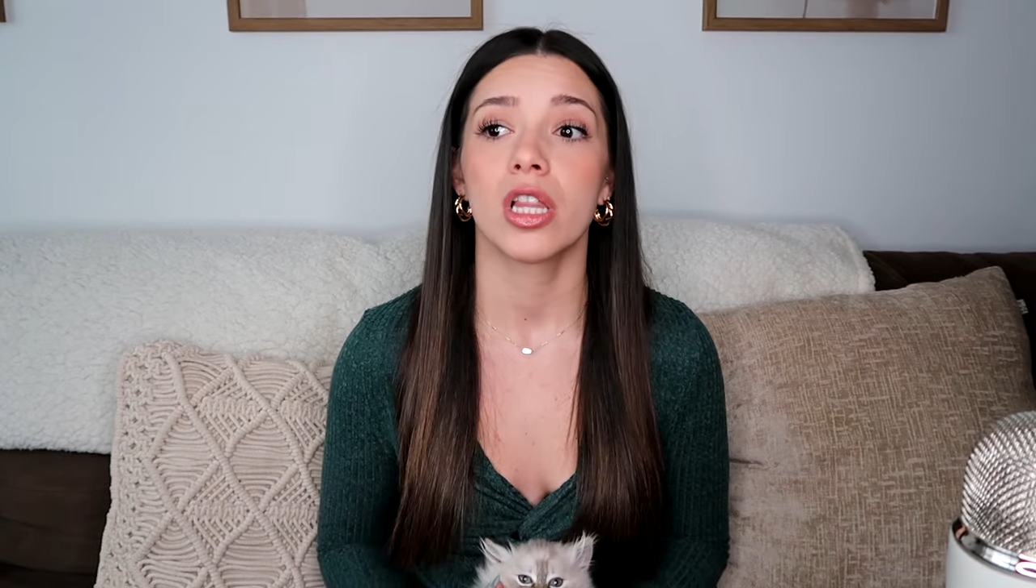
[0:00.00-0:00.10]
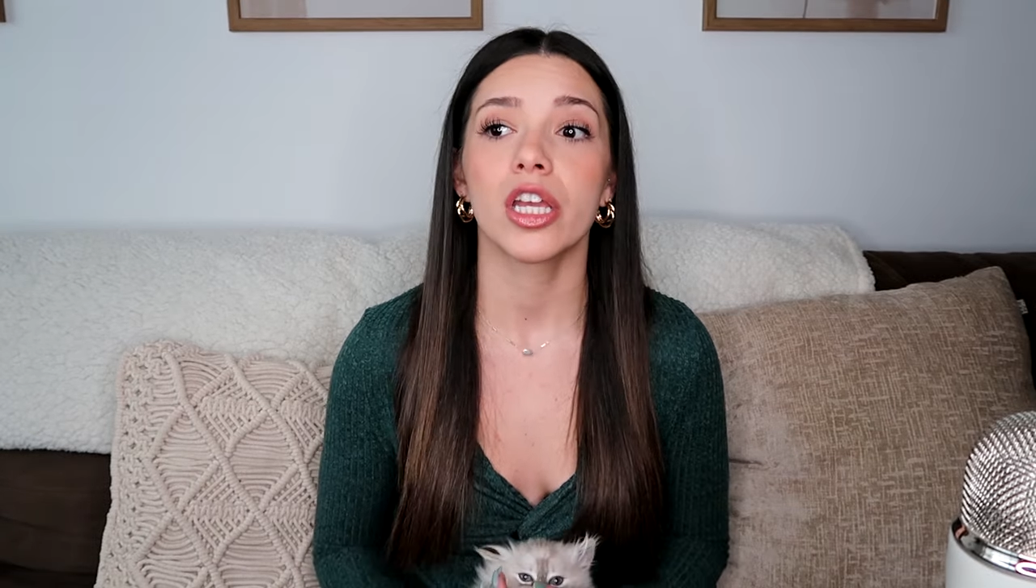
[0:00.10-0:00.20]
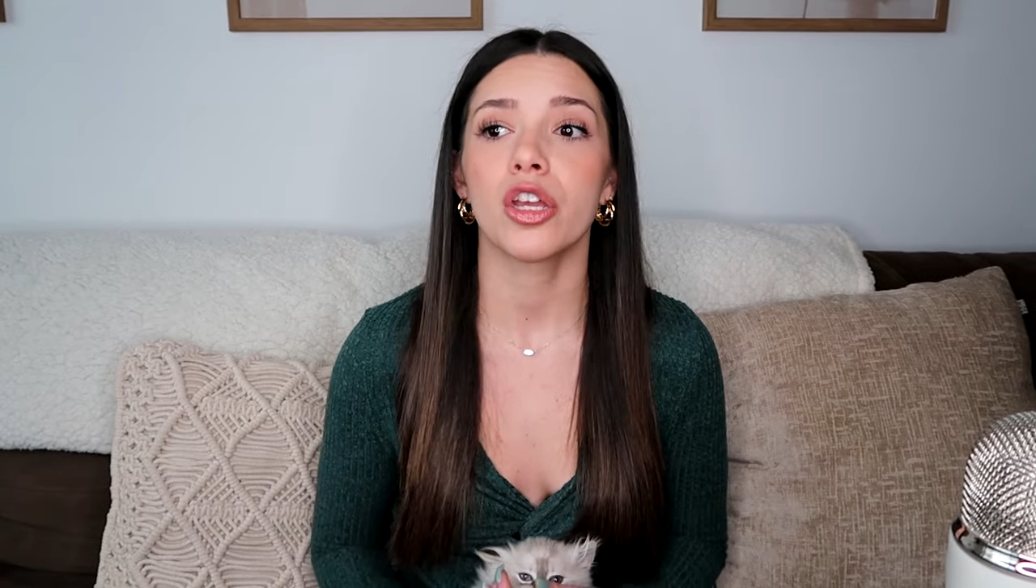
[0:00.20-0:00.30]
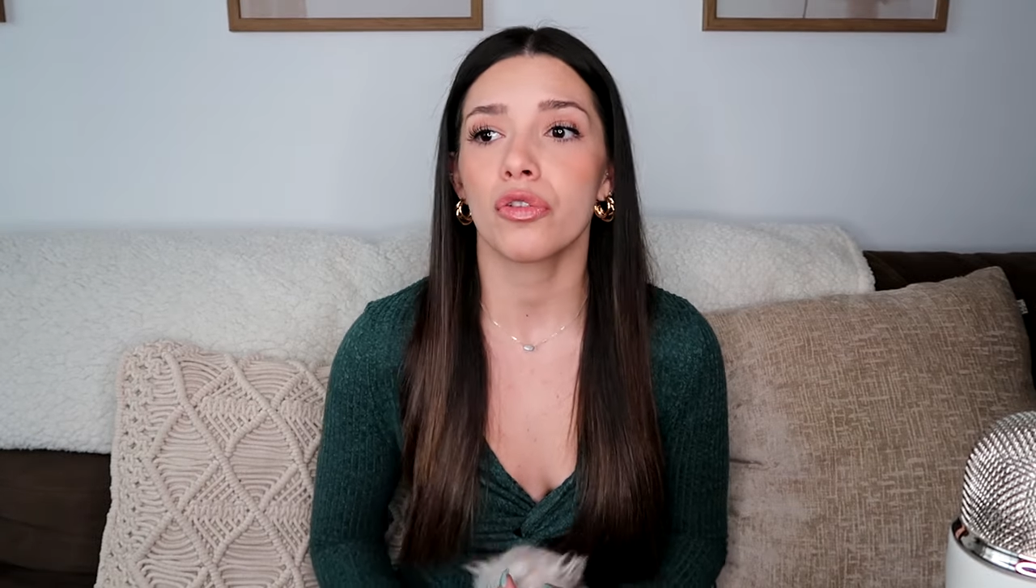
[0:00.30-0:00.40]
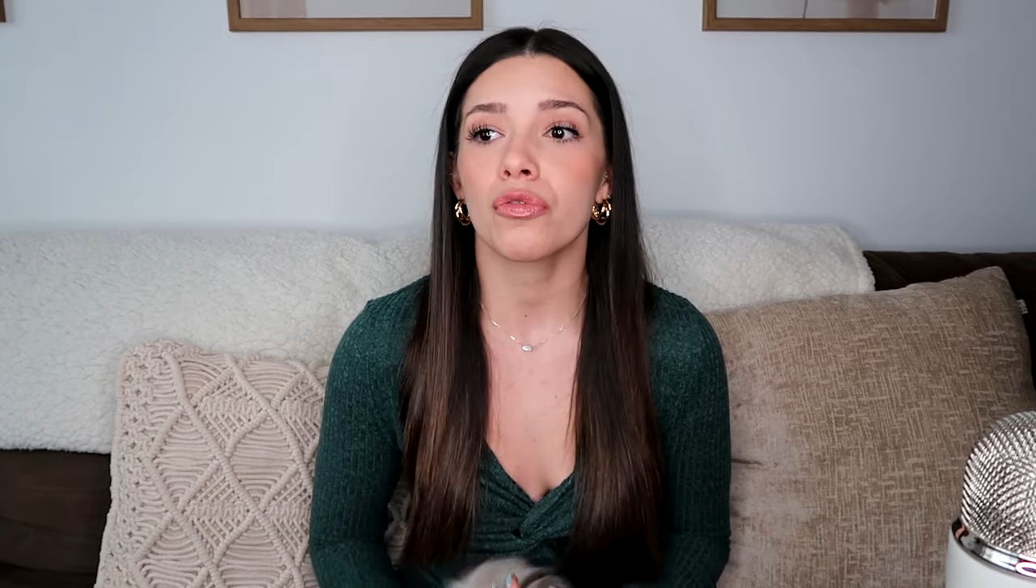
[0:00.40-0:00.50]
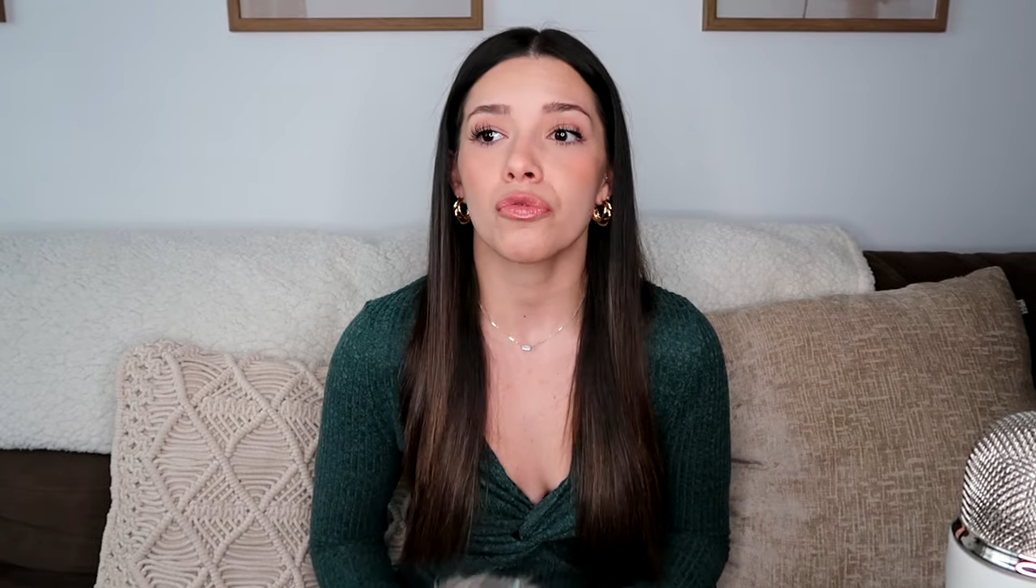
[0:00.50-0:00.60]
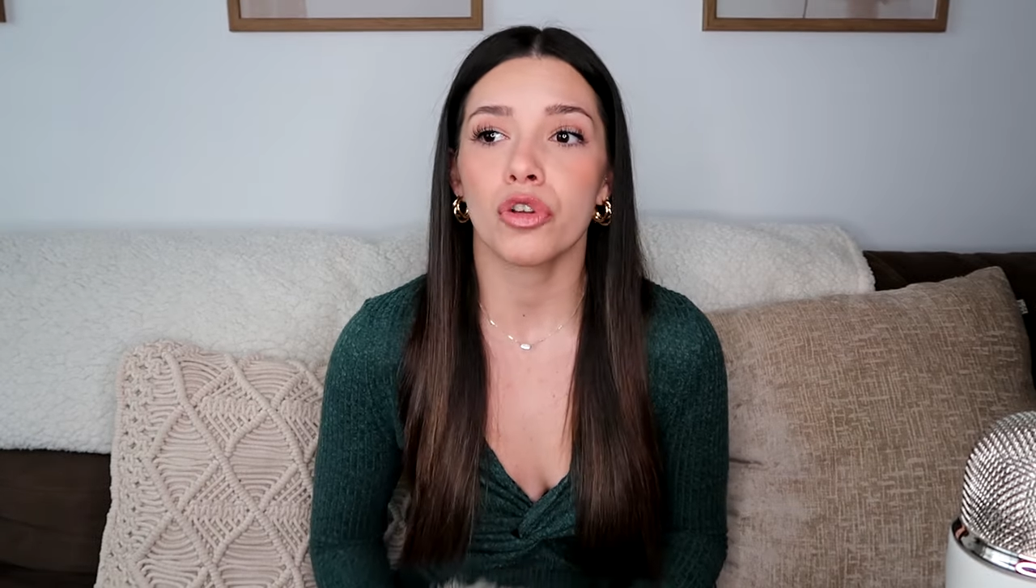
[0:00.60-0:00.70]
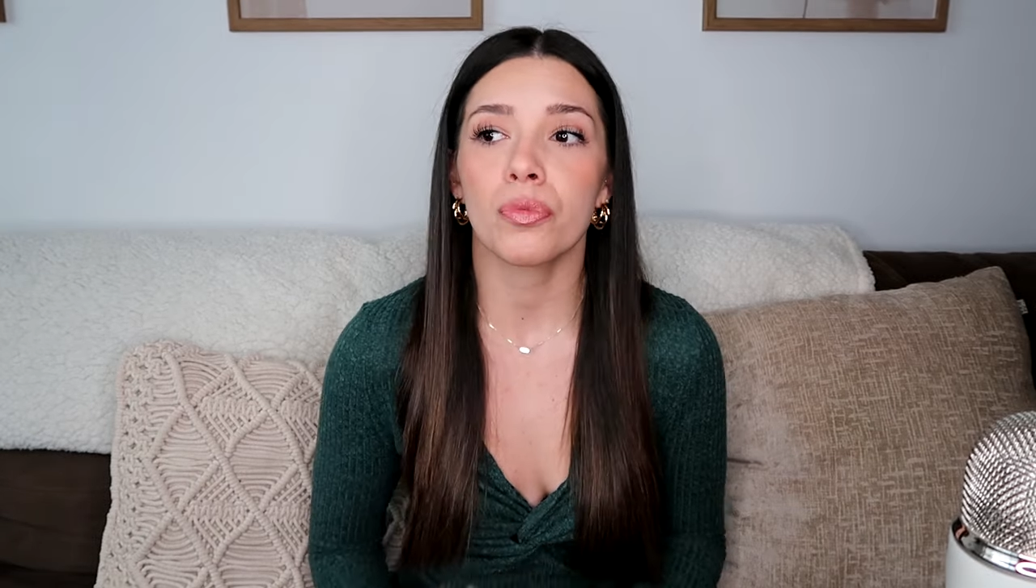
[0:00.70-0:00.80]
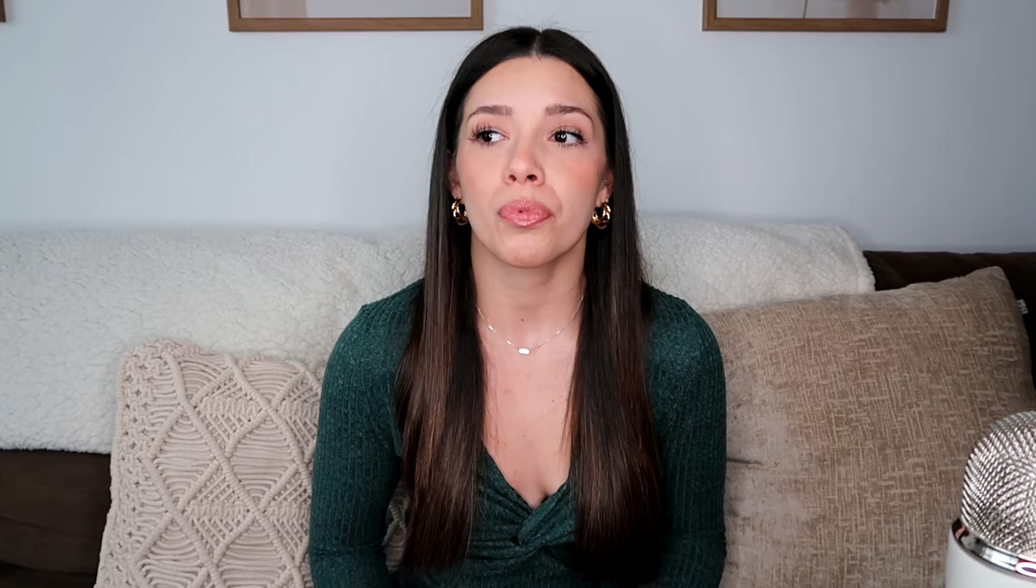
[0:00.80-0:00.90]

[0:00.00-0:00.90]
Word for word: like your